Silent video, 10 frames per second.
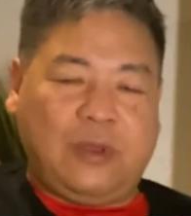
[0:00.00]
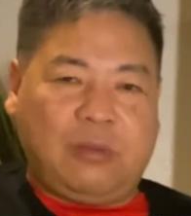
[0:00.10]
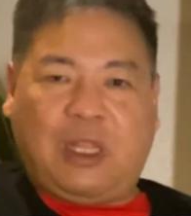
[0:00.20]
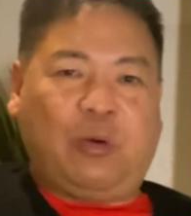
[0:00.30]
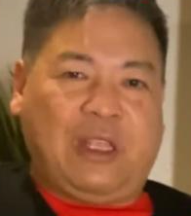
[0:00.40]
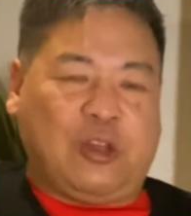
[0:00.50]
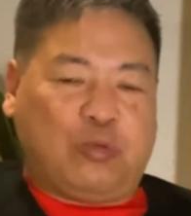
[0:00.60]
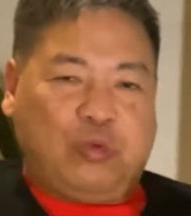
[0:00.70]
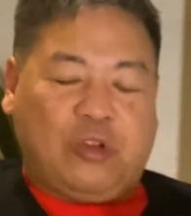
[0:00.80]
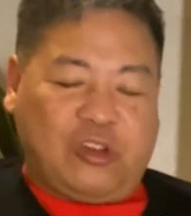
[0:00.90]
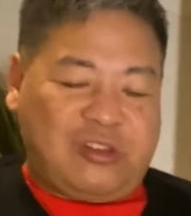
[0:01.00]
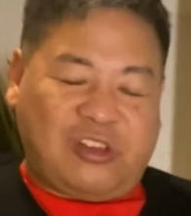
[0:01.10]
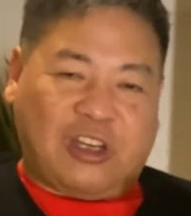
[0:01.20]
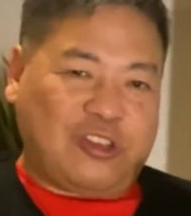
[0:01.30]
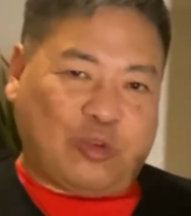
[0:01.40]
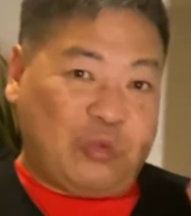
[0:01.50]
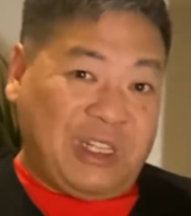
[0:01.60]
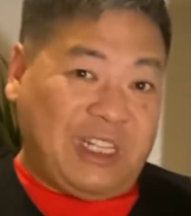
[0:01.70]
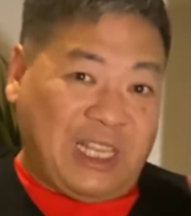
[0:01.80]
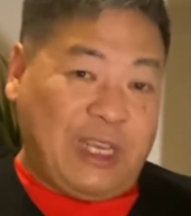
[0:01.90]
By the way, those suckers are
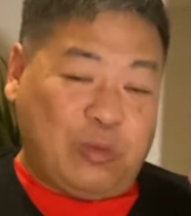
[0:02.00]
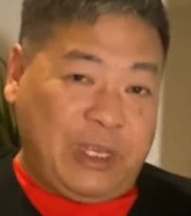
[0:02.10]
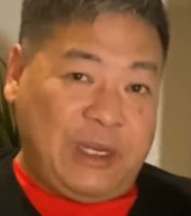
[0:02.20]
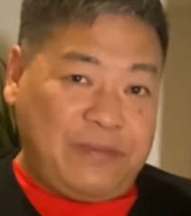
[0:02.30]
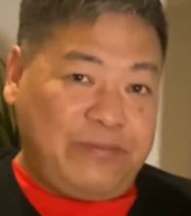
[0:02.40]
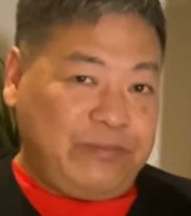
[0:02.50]
really lightweight.